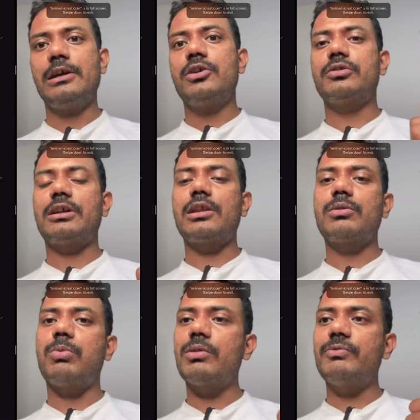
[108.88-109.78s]
So that is
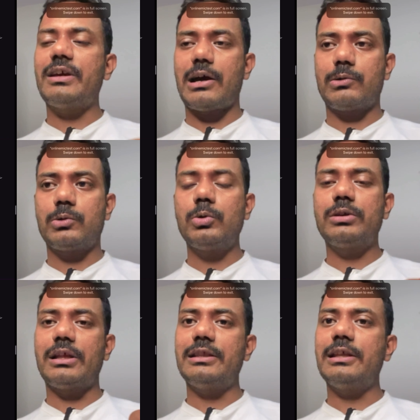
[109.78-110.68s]
what we have to
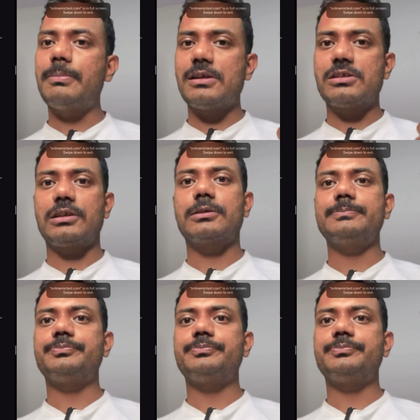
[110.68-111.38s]
tell the patient.